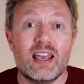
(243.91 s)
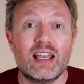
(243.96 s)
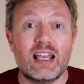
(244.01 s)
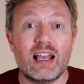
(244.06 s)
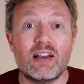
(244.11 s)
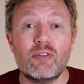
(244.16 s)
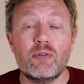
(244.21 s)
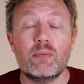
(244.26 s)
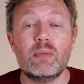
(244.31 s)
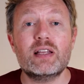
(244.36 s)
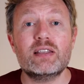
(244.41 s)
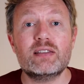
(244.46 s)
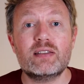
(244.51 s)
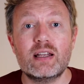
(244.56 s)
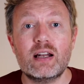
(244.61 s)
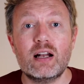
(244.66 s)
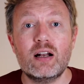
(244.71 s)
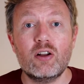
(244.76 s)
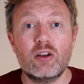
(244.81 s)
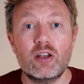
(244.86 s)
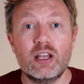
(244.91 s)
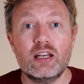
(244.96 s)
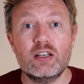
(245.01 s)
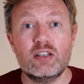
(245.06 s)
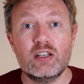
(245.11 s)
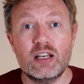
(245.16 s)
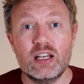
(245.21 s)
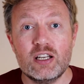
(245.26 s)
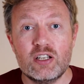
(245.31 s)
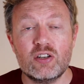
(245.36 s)
governments that are looking
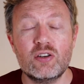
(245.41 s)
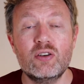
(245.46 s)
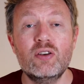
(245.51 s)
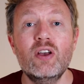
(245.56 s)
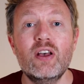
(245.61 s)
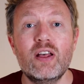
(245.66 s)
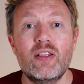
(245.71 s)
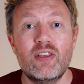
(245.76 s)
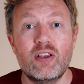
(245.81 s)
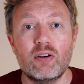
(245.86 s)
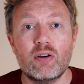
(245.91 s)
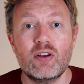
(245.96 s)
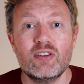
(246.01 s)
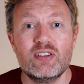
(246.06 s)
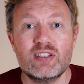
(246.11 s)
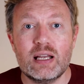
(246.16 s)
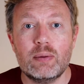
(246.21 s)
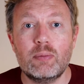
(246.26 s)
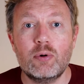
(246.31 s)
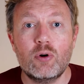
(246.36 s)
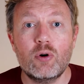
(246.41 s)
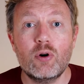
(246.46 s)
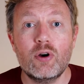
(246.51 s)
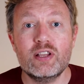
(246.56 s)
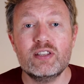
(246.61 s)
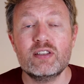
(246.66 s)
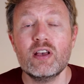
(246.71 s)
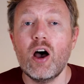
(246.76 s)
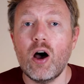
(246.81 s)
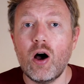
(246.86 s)
to issue their own stable
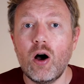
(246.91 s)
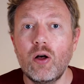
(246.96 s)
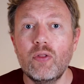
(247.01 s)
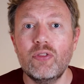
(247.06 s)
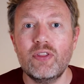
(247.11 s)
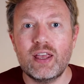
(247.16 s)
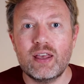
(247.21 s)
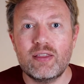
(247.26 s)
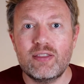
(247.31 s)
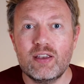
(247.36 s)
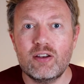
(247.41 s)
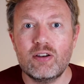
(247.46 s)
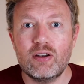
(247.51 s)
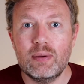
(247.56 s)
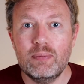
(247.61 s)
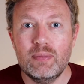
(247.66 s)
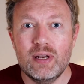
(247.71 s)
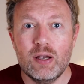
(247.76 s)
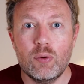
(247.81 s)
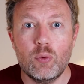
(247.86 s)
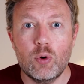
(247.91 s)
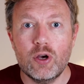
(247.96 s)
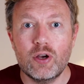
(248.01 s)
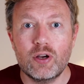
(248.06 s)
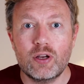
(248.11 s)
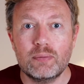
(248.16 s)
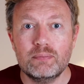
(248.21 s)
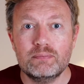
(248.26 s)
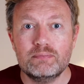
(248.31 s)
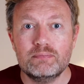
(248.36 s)
coins on the Ethereum network.